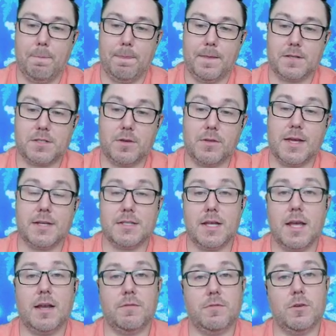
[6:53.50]
So that
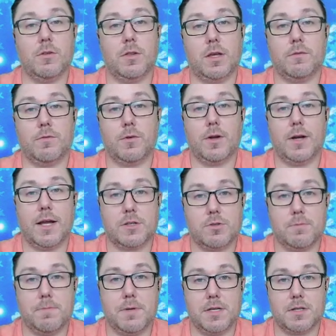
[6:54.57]
said, if you're looking for an
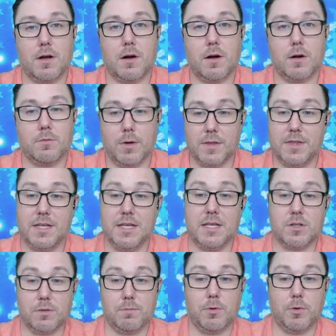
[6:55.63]
extra piece of hardware,
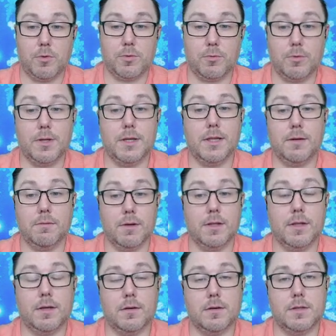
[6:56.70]
these are both really,
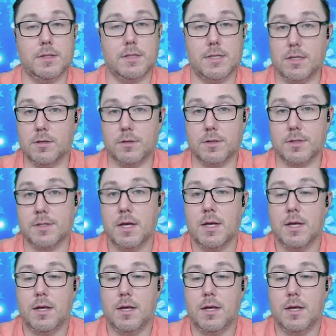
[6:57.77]
really good deals.